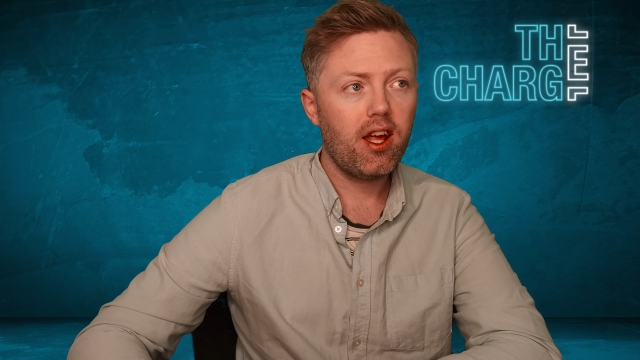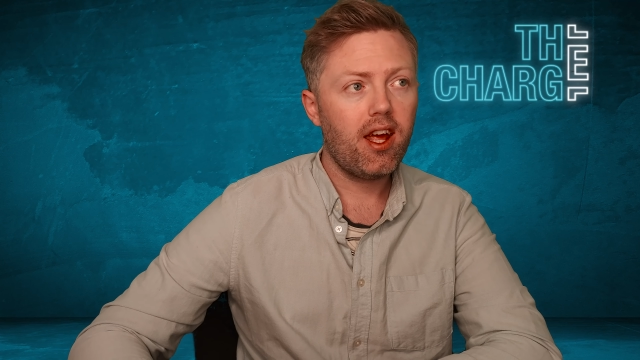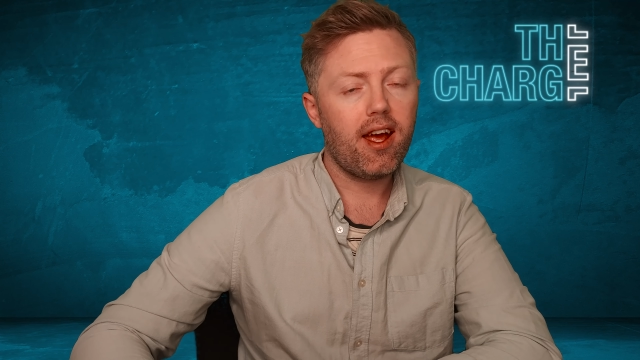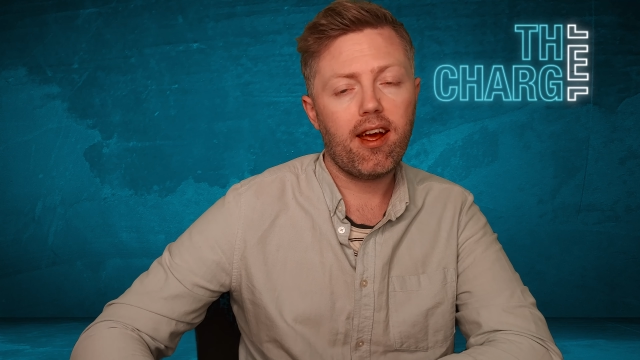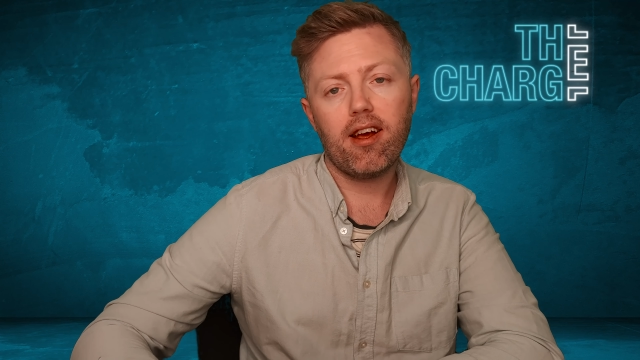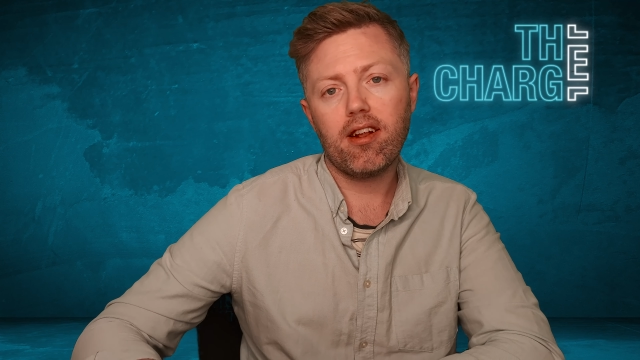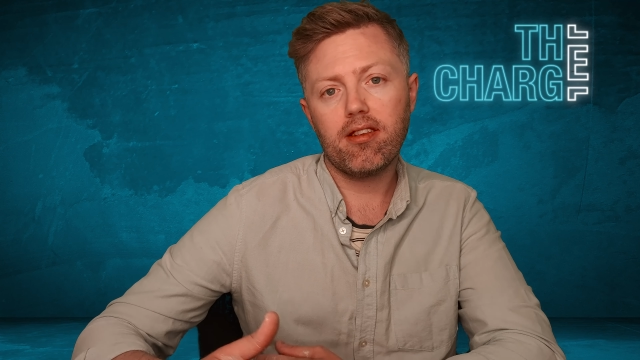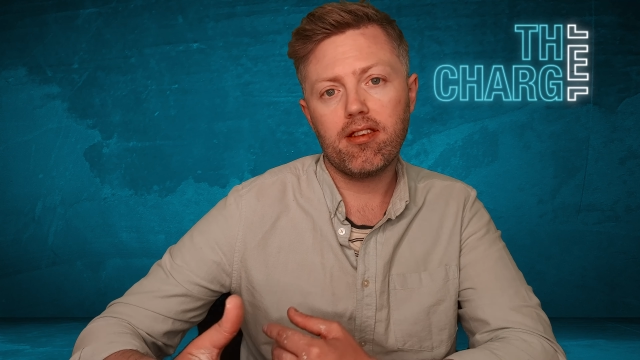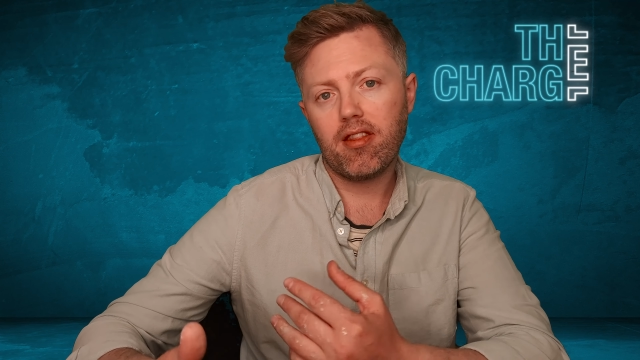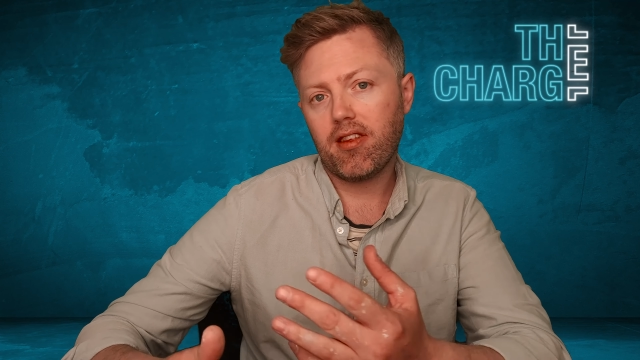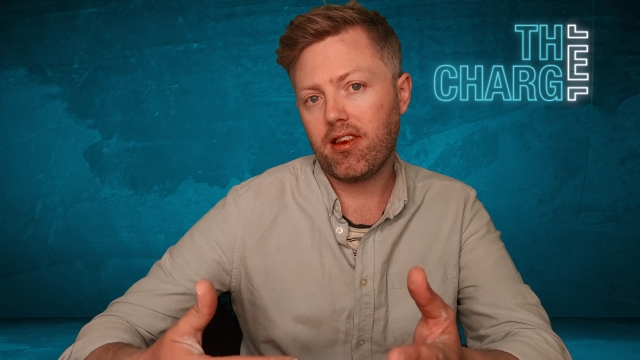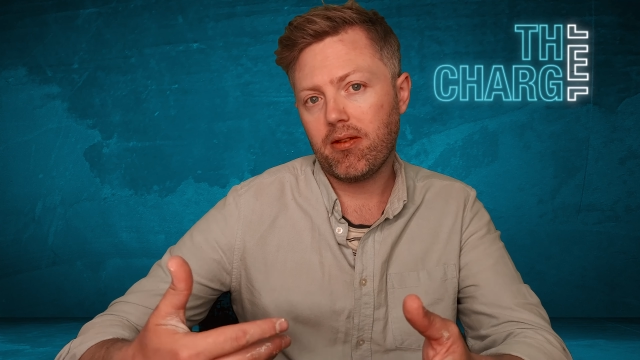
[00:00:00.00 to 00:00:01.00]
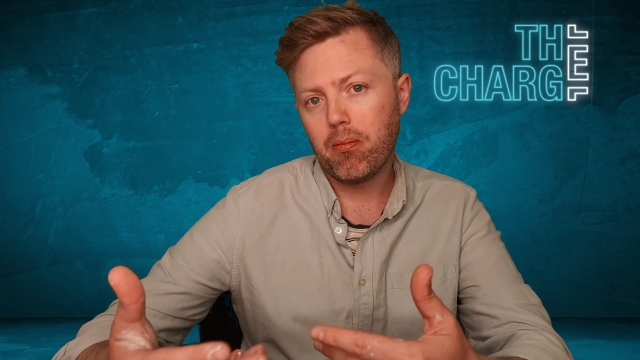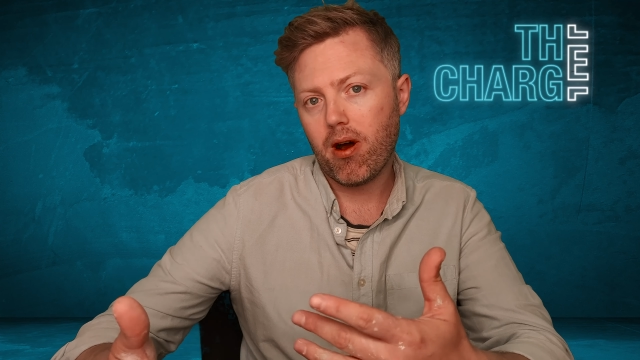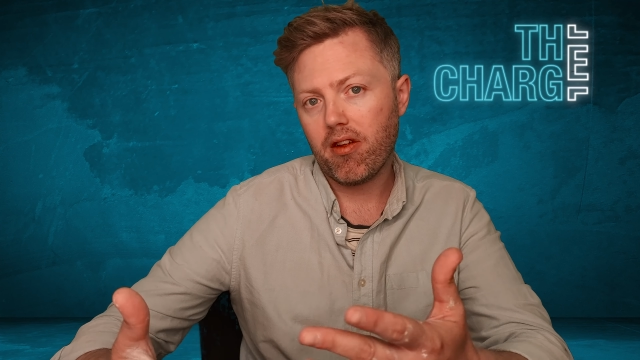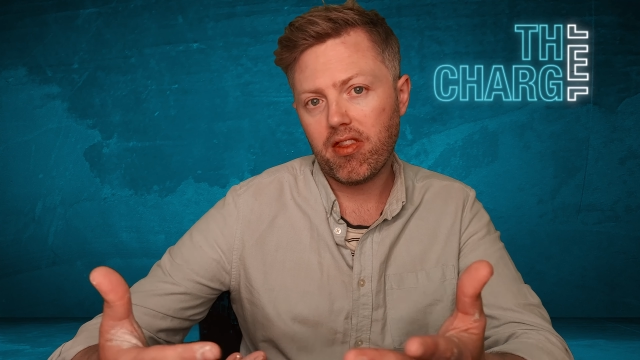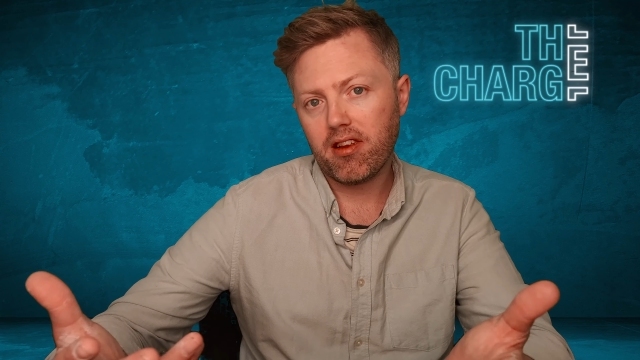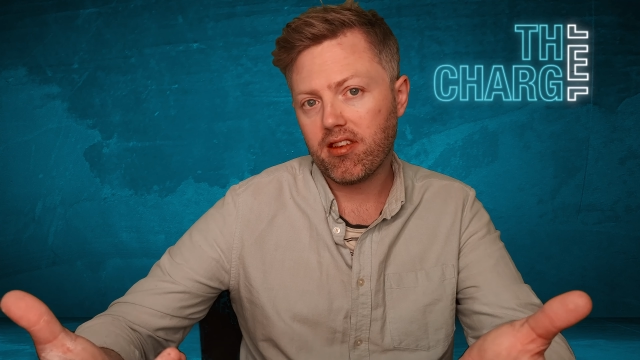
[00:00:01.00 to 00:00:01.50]
and
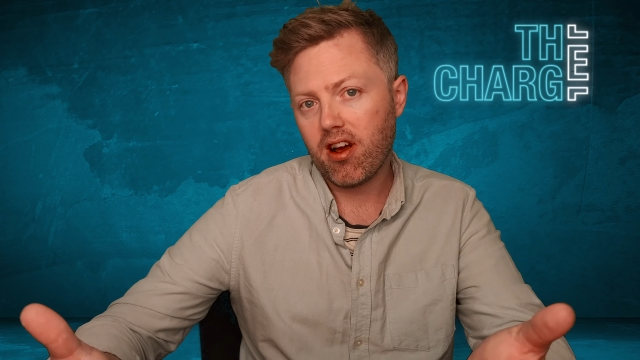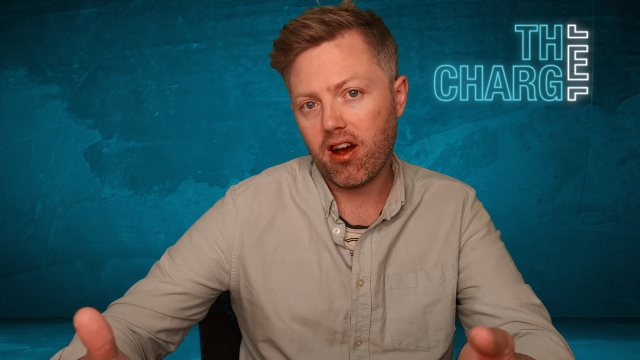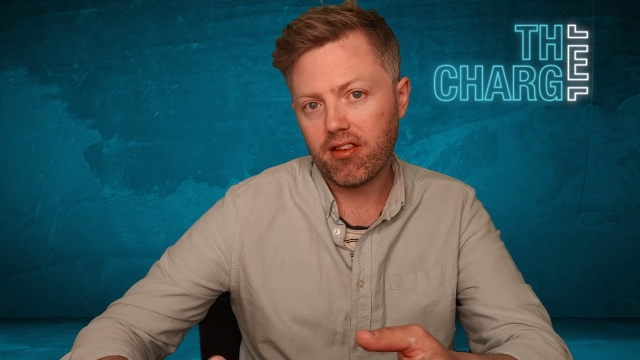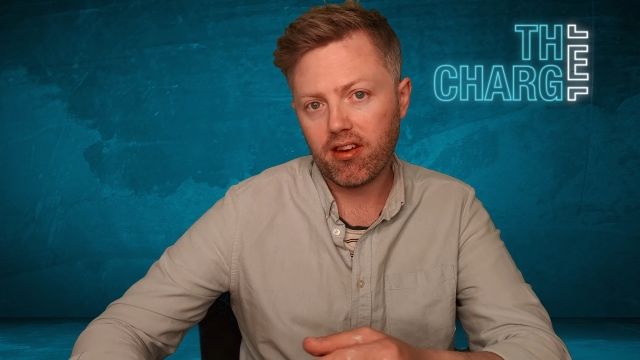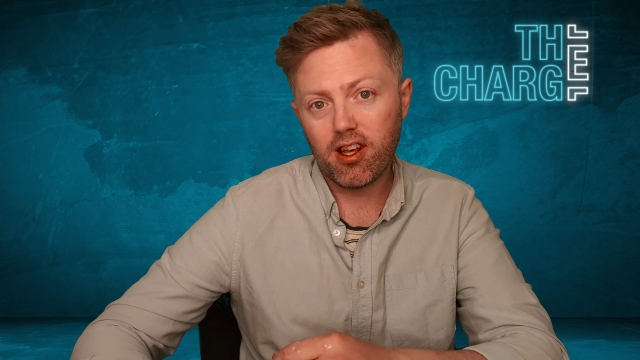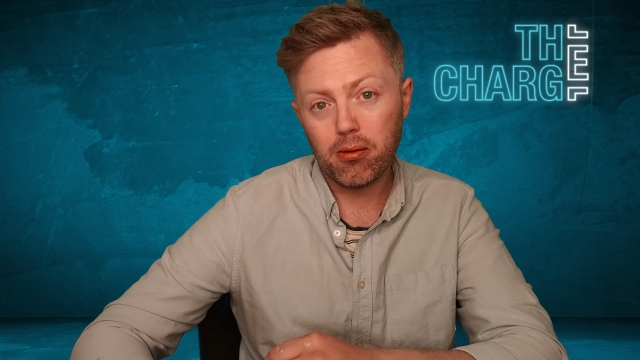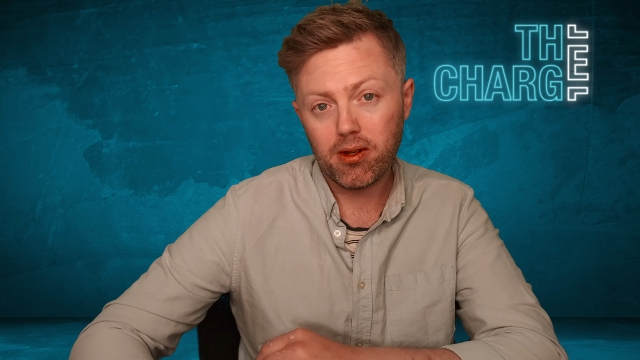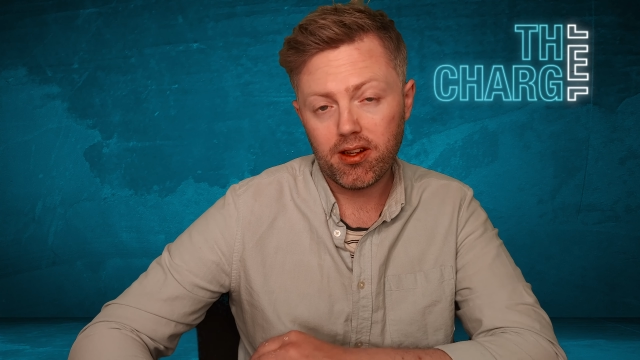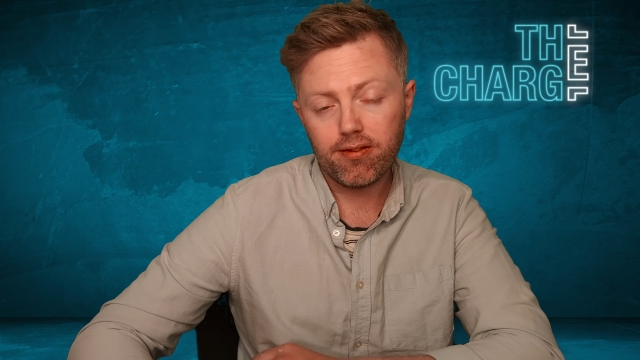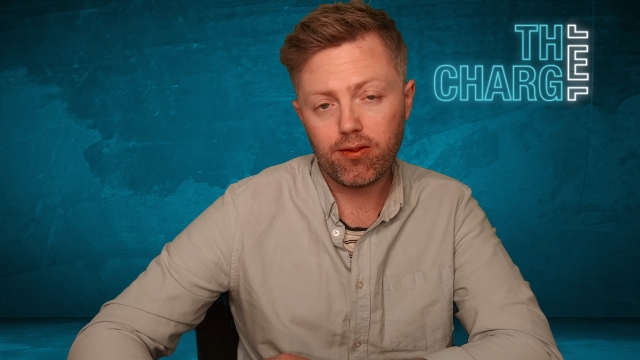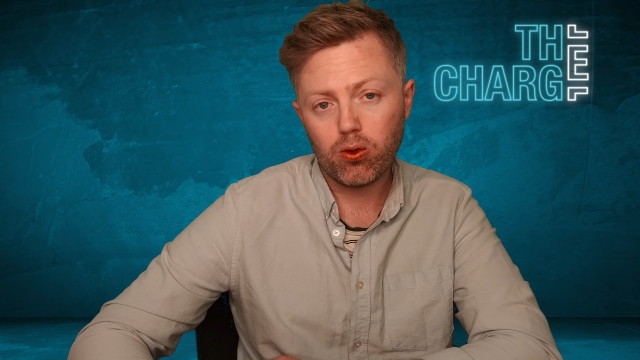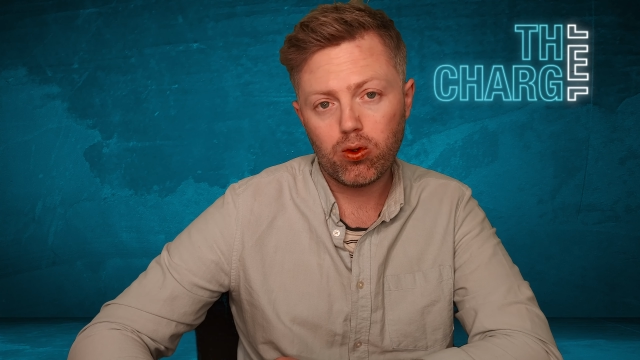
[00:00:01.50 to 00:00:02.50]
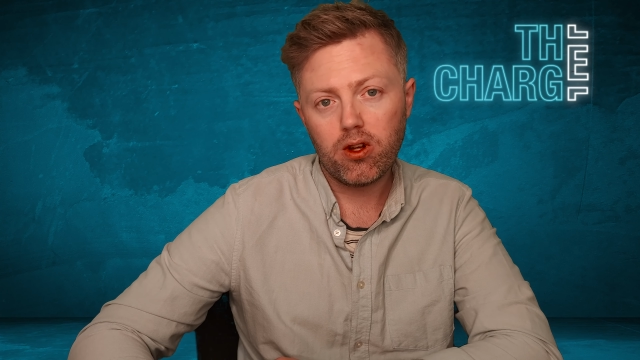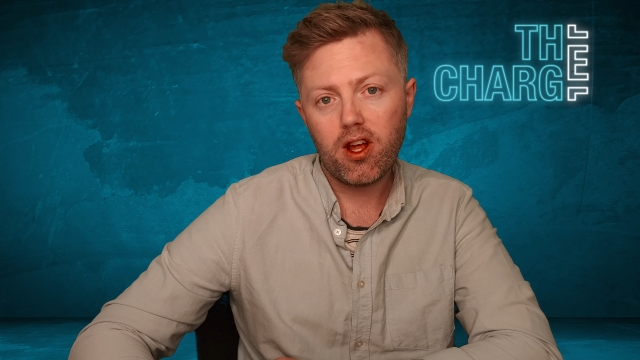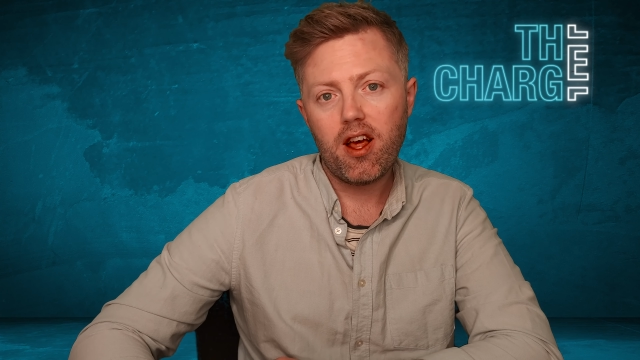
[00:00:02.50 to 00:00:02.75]
these cars are coming for